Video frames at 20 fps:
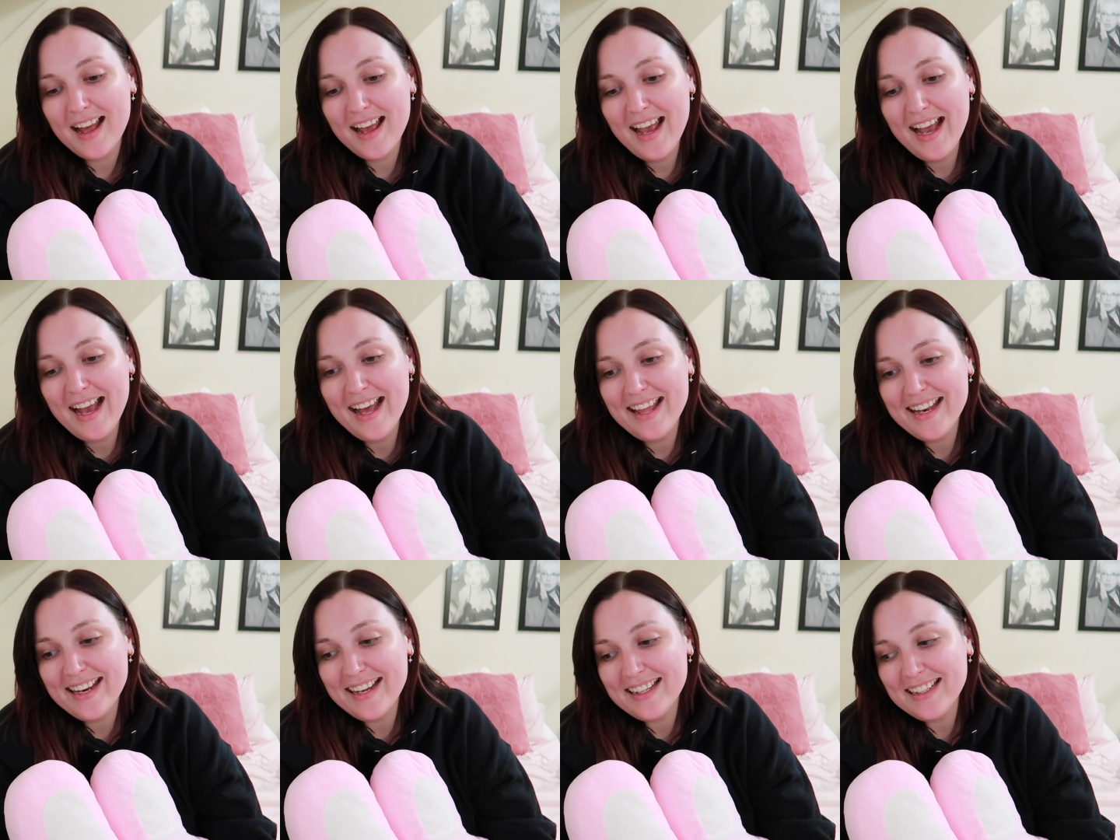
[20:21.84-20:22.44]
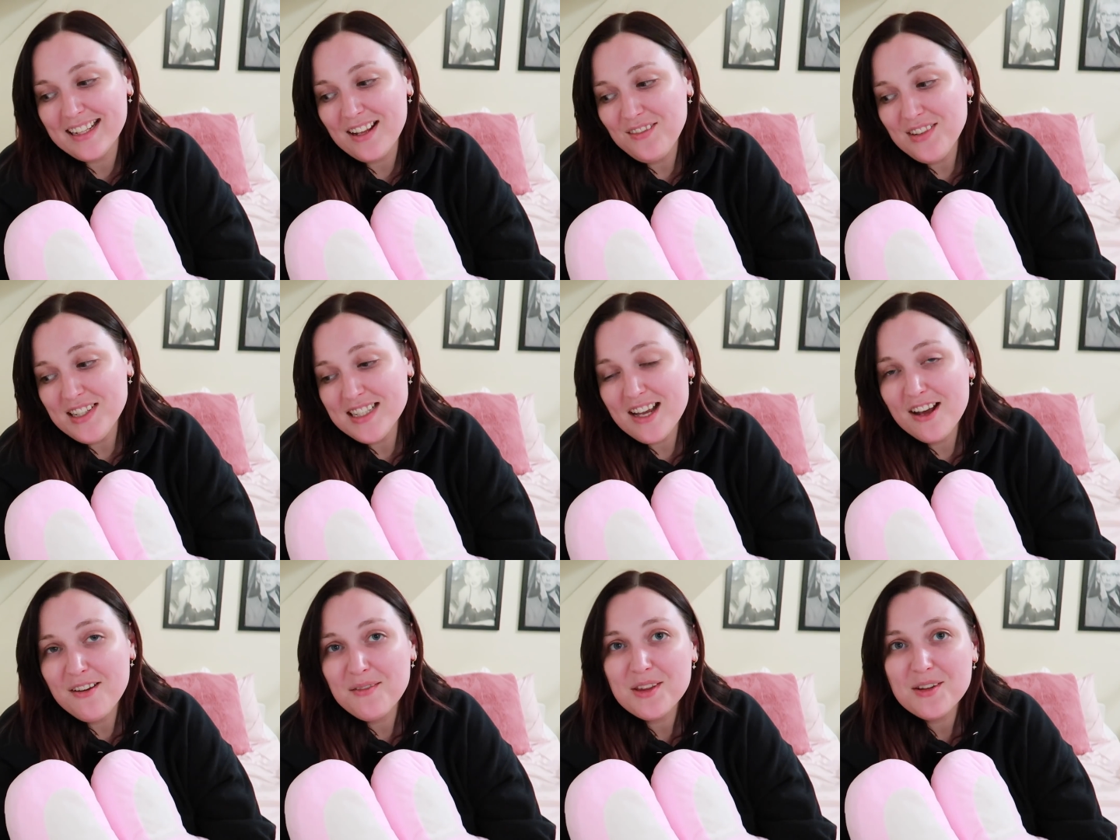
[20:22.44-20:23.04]
I had a lovely
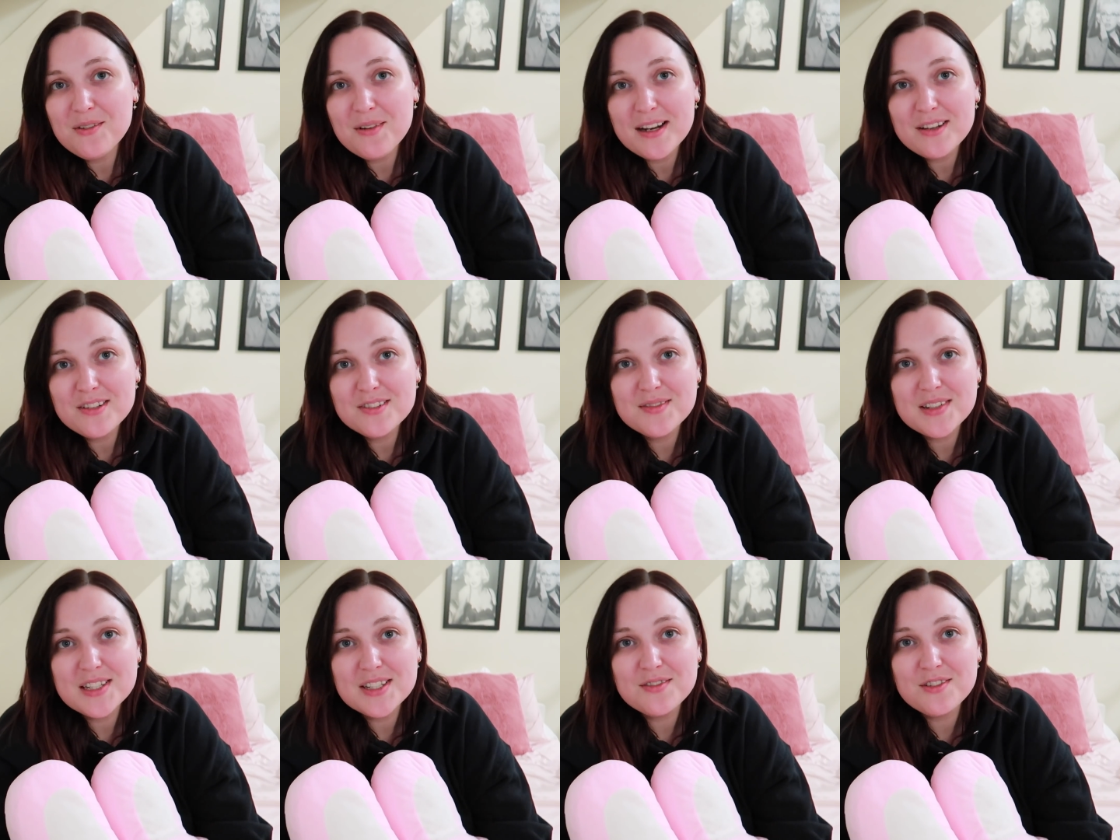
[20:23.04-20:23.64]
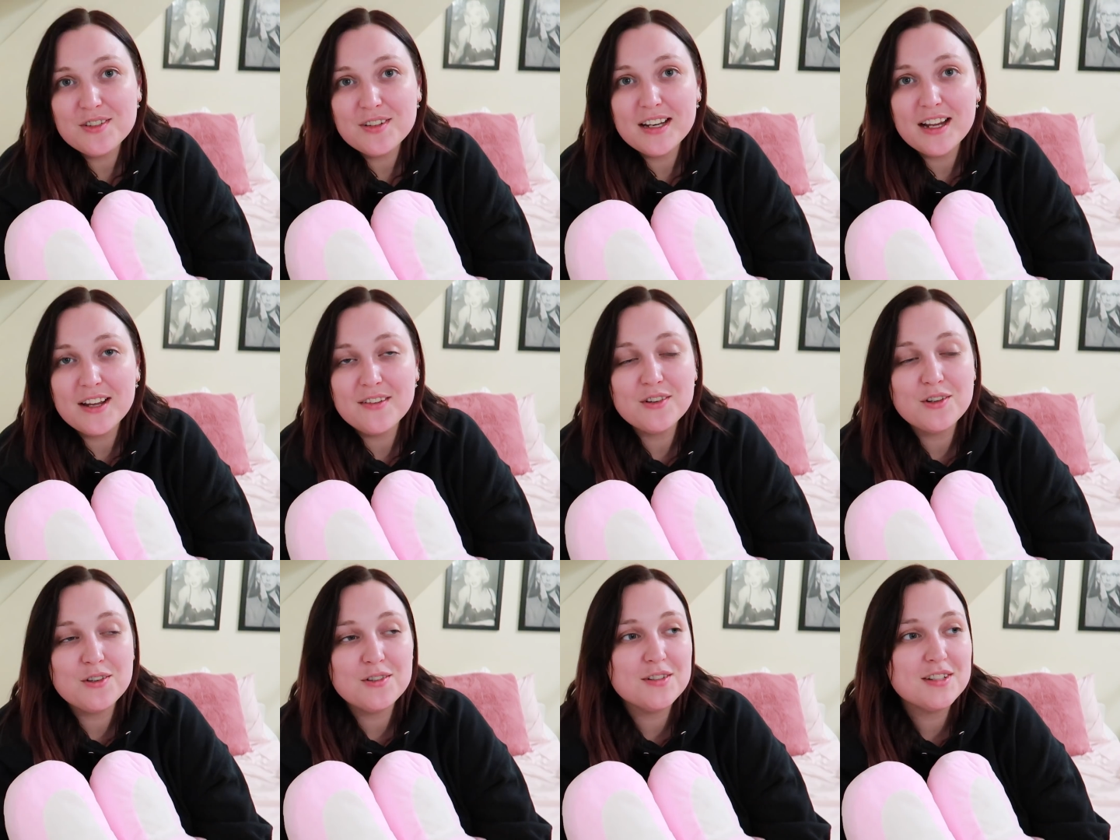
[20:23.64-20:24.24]
time at the Writers Festival, and I
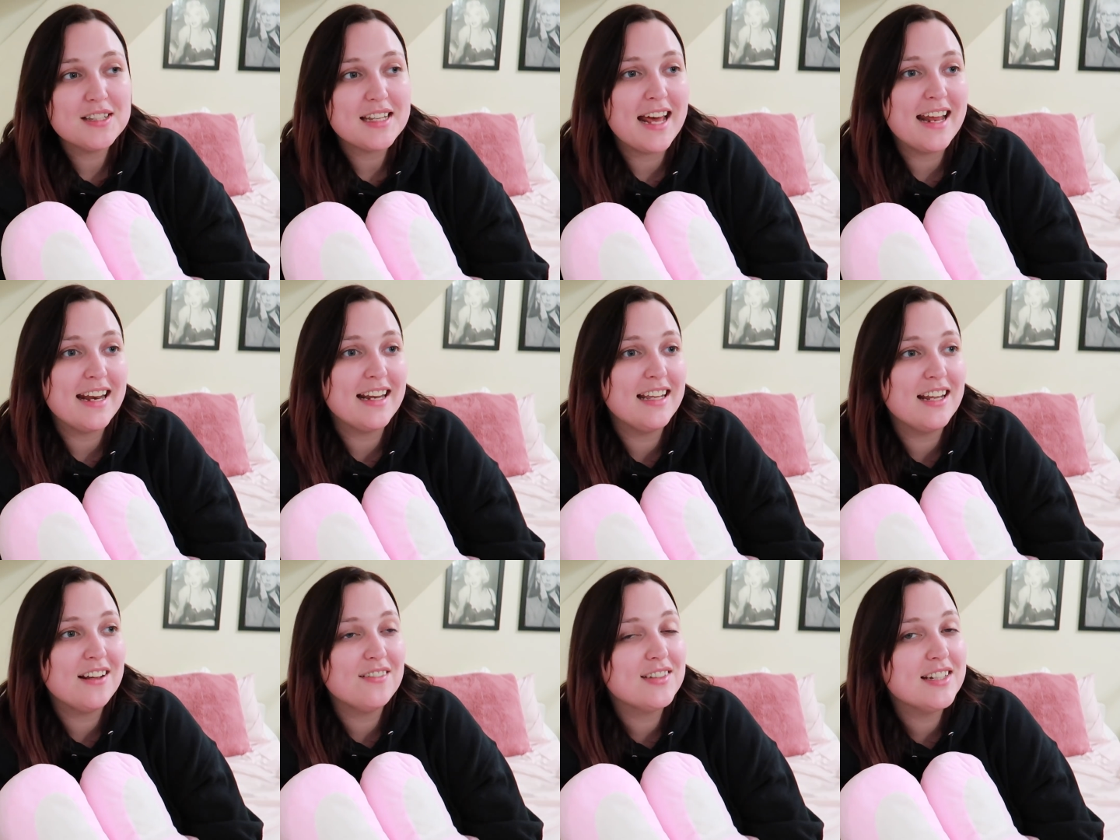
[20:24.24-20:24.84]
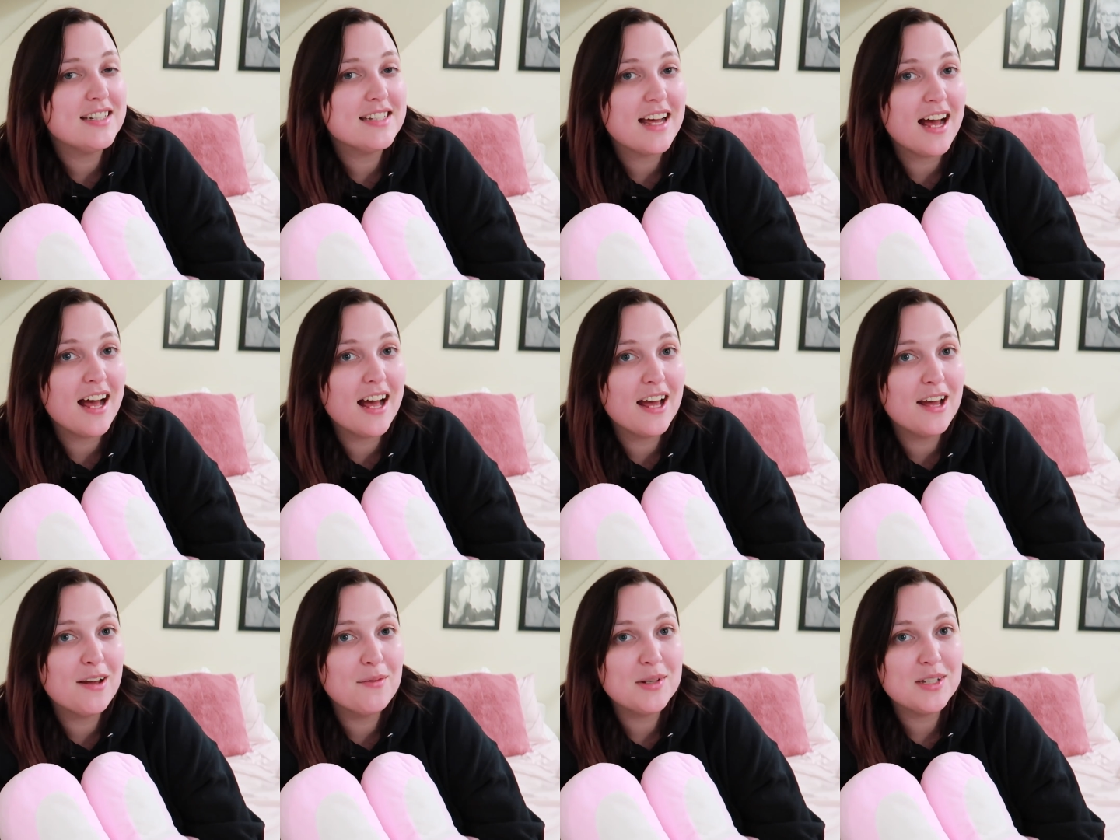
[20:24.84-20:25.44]
of course had a lovely
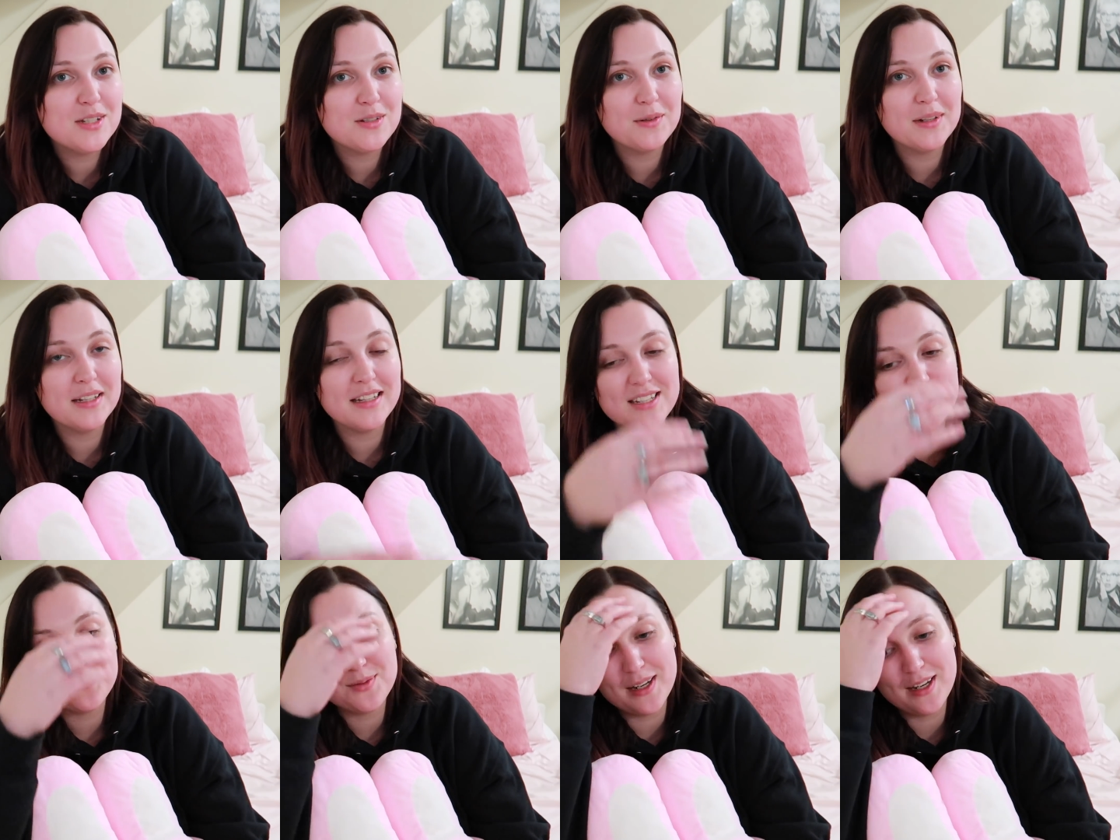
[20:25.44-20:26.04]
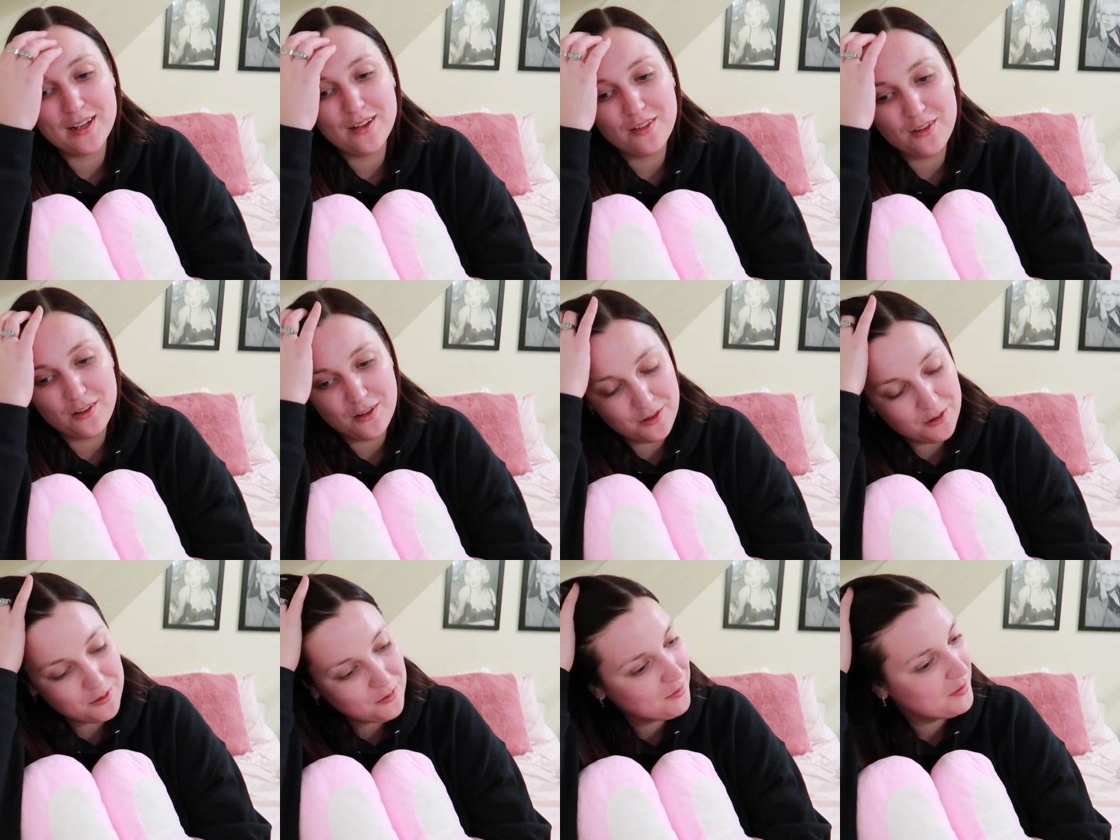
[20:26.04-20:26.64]
time doing this
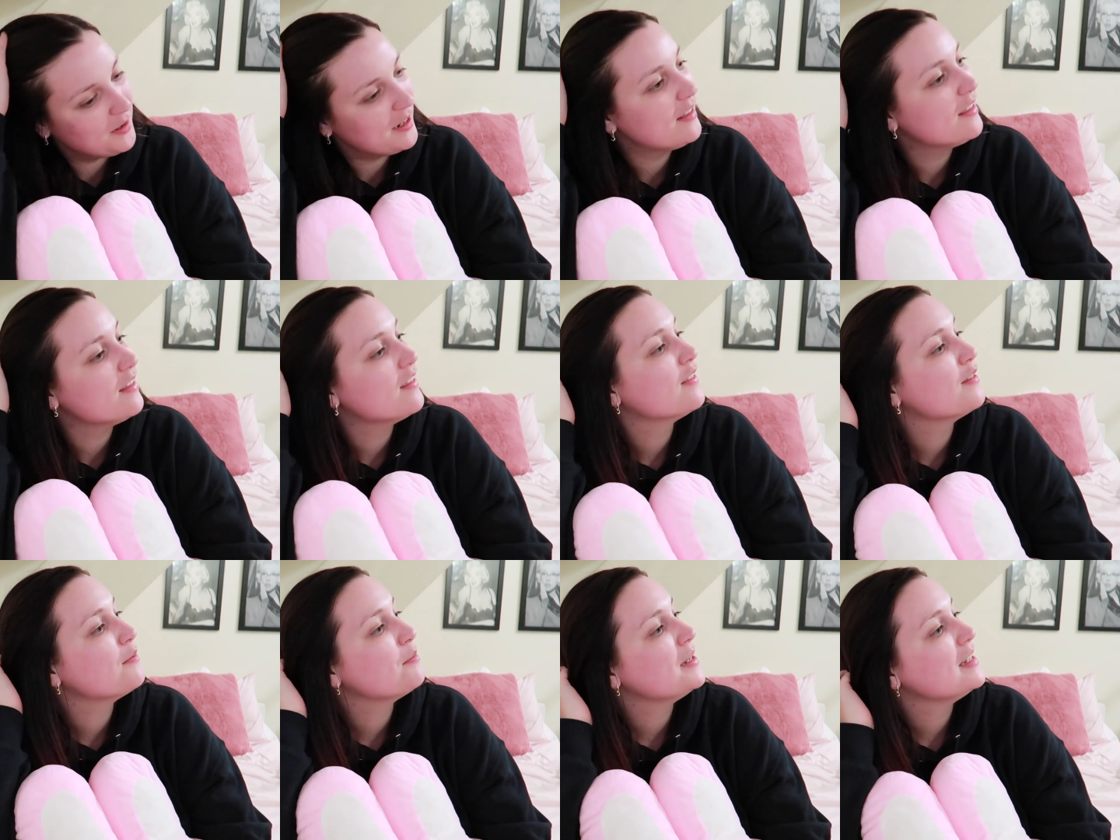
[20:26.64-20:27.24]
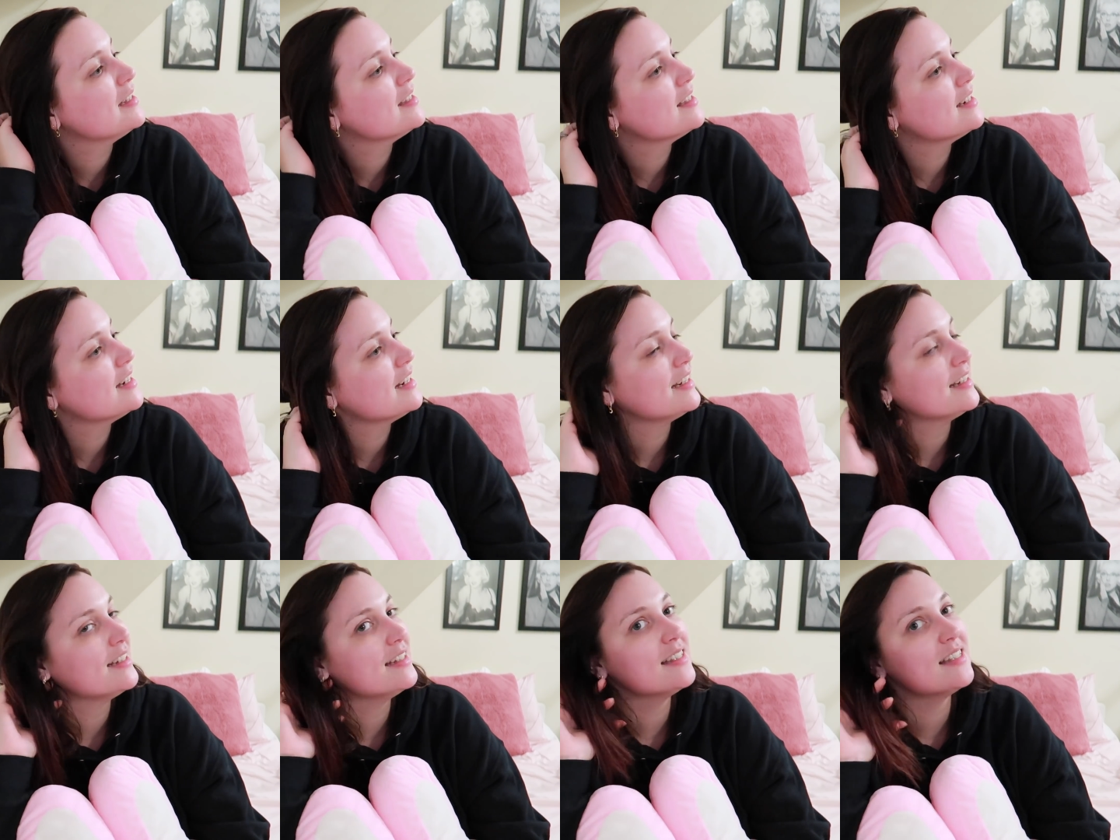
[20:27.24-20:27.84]
readathon with the
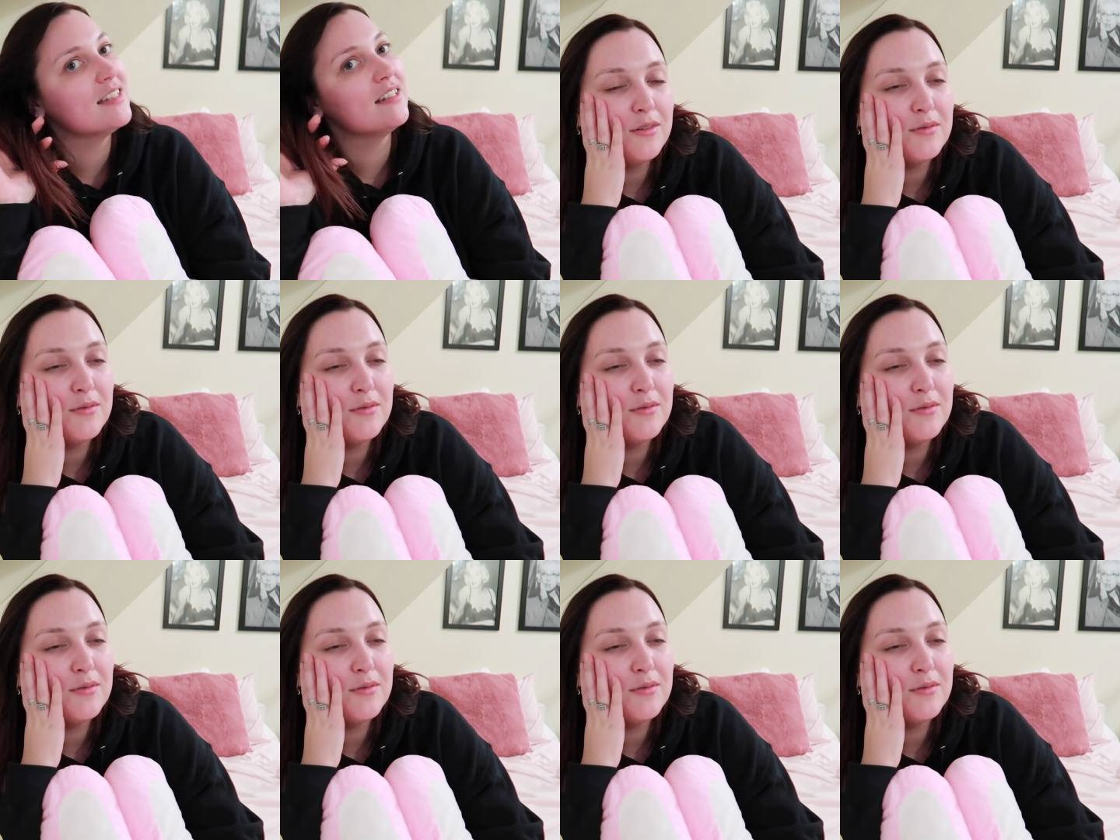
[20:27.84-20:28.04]
besties.